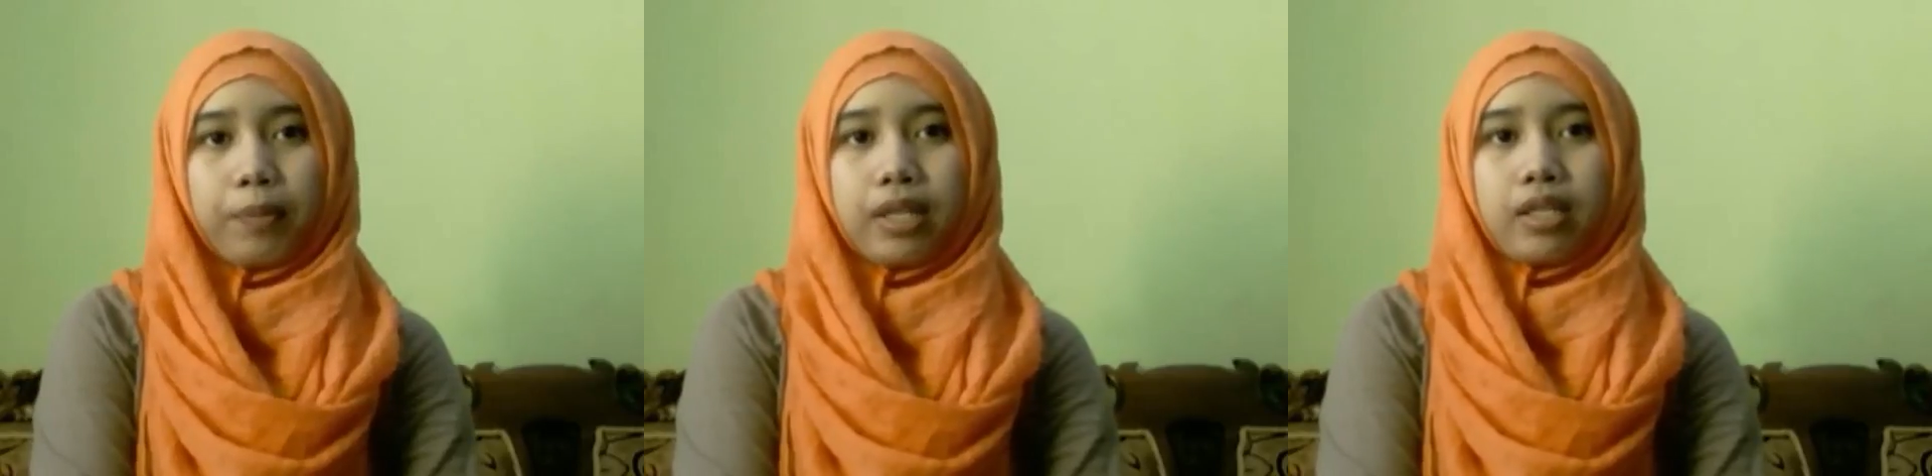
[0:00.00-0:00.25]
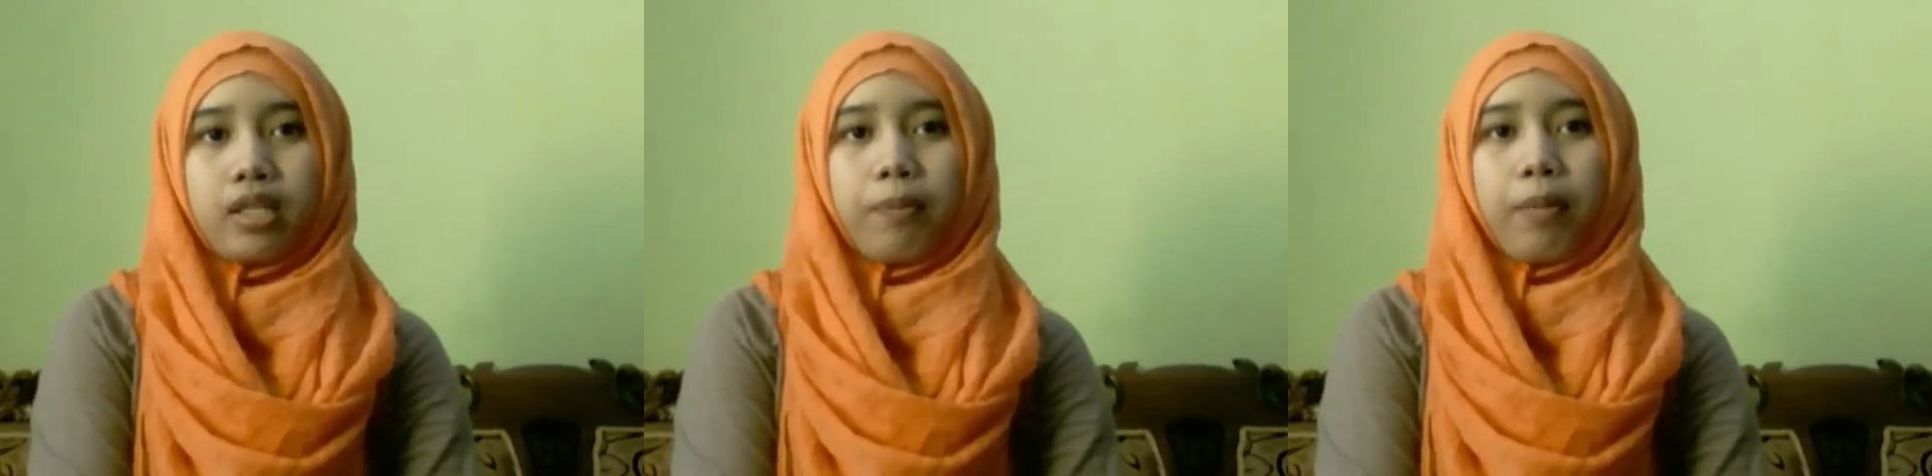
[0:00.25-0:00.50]

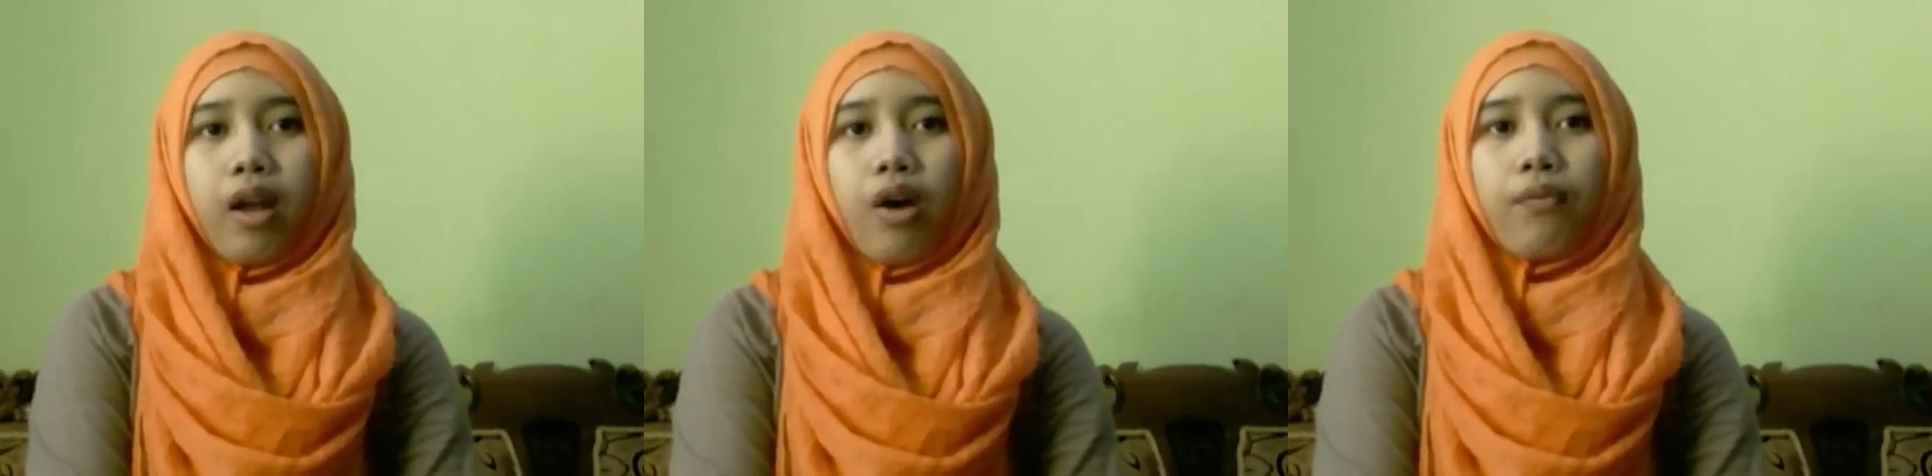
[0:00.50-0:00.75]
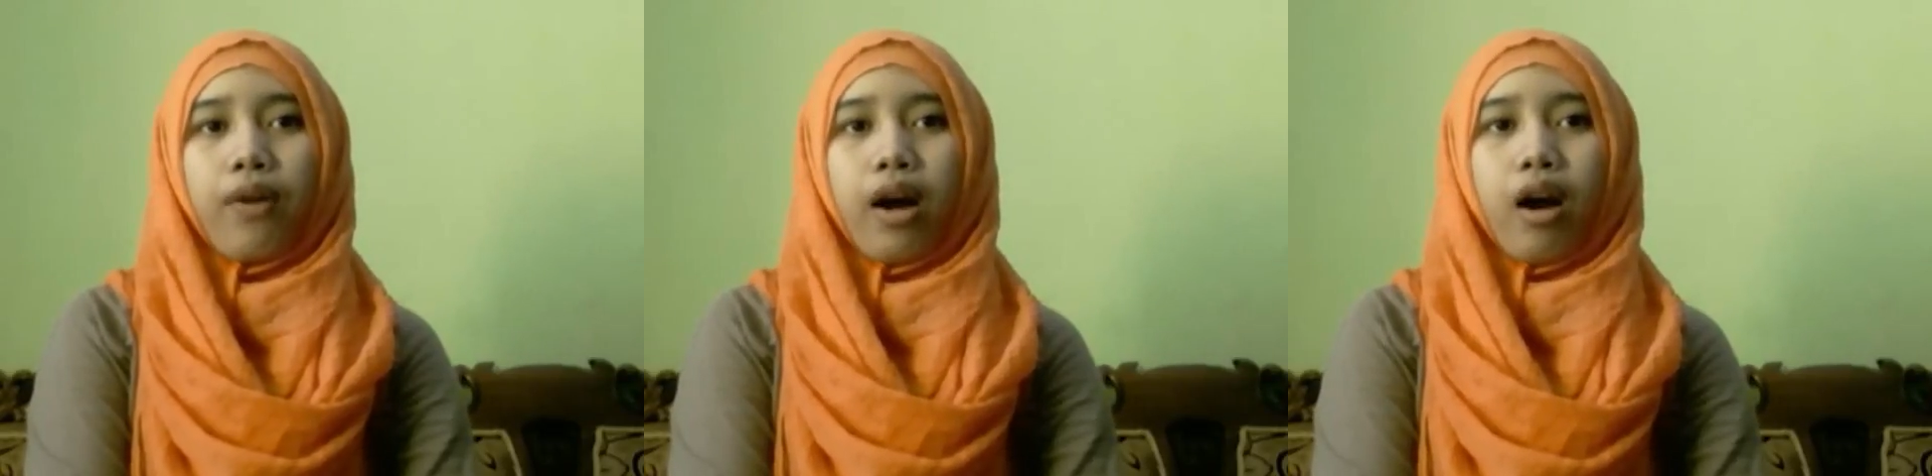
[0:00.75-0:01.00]
Principle
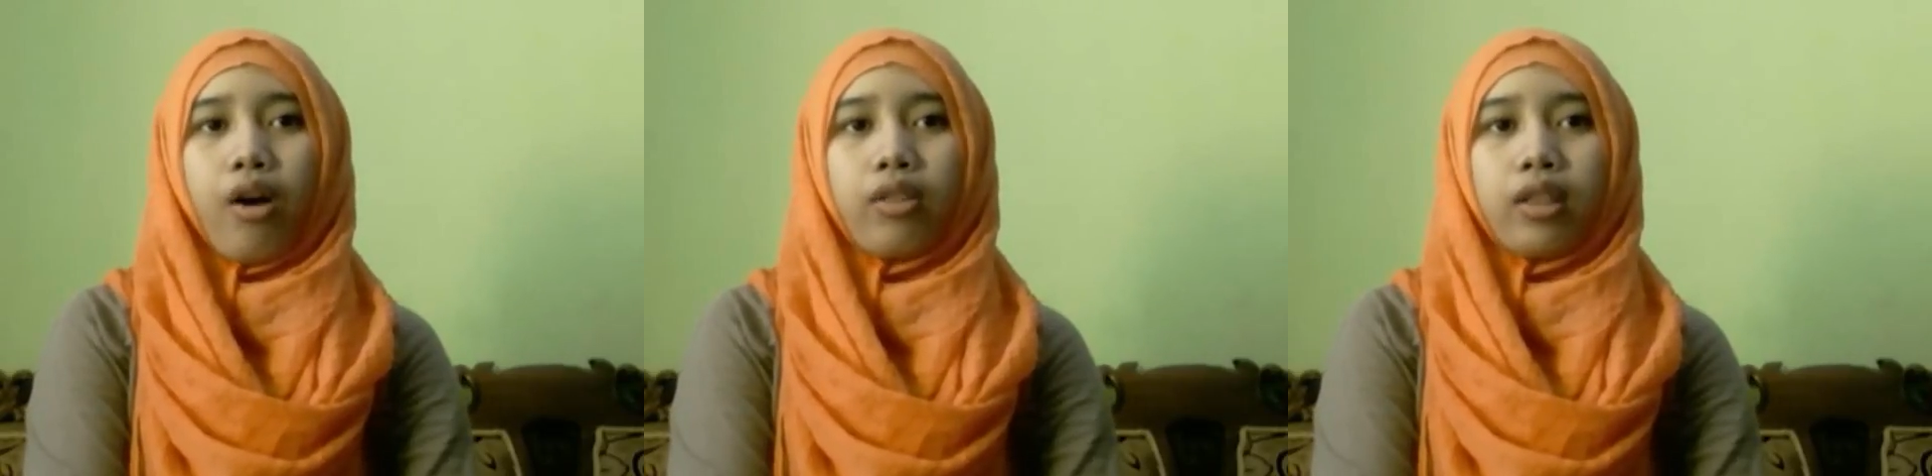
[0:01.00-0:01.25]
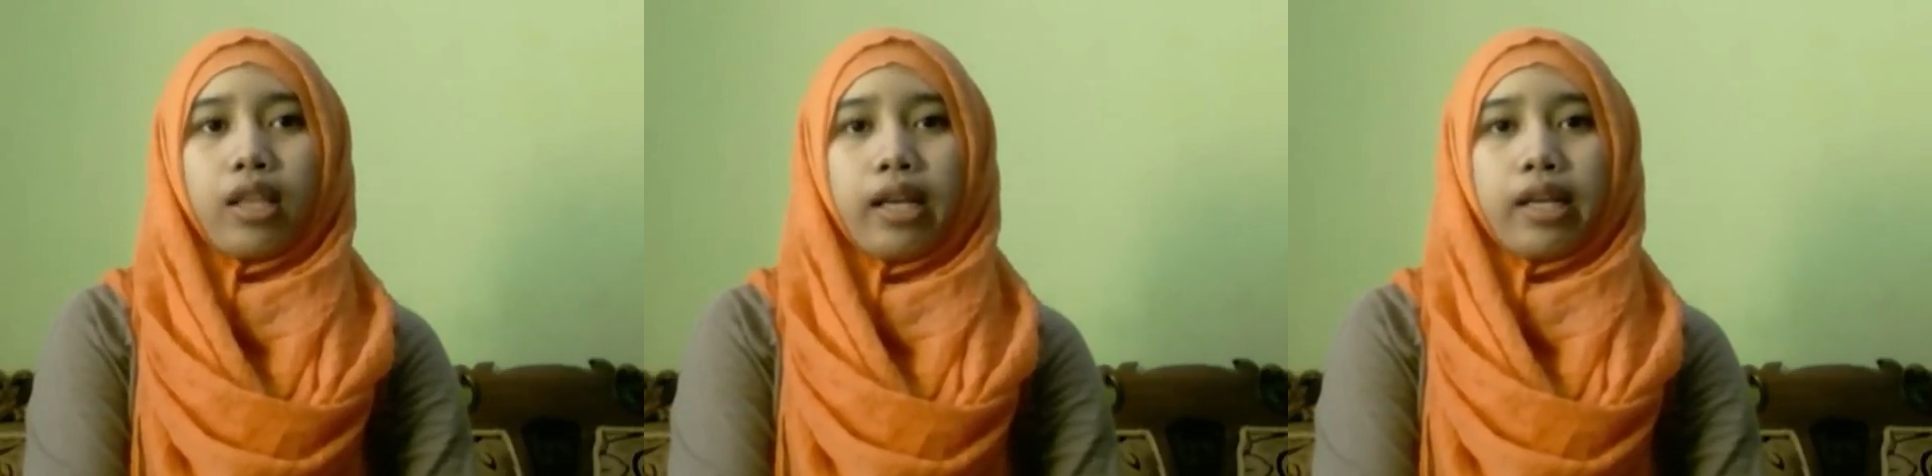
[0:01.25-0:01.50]
of
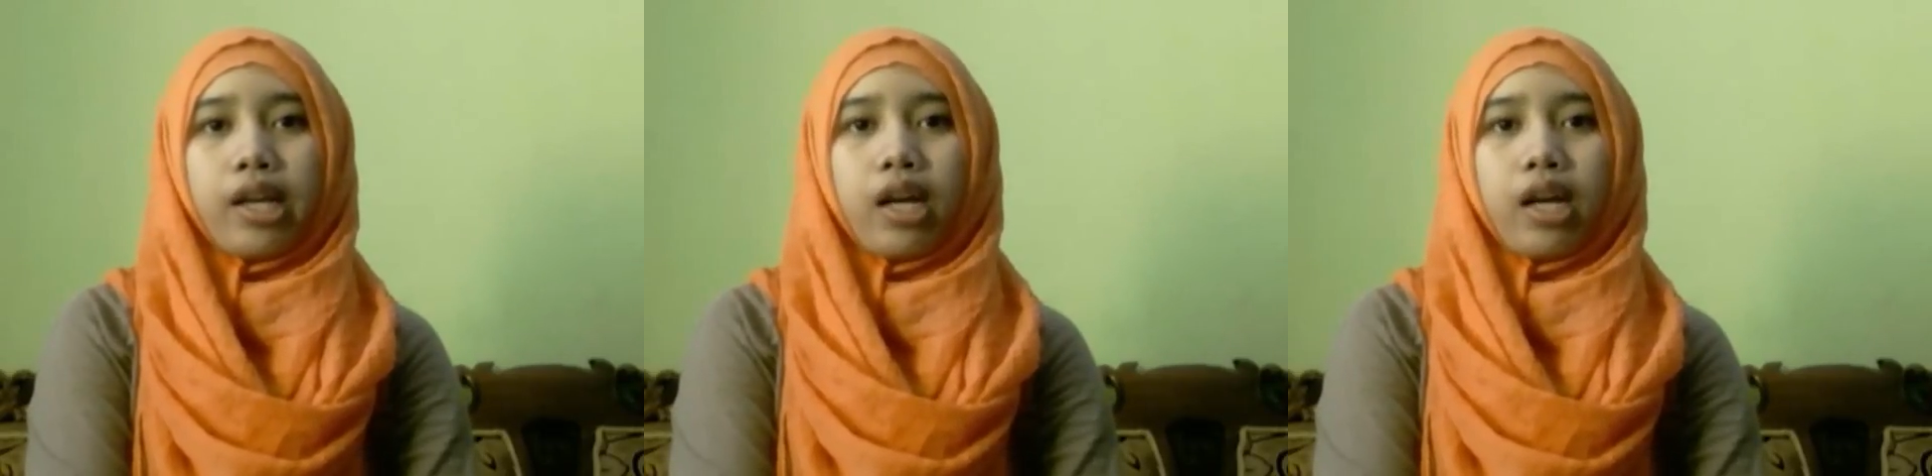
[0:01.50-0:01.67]
Accounting,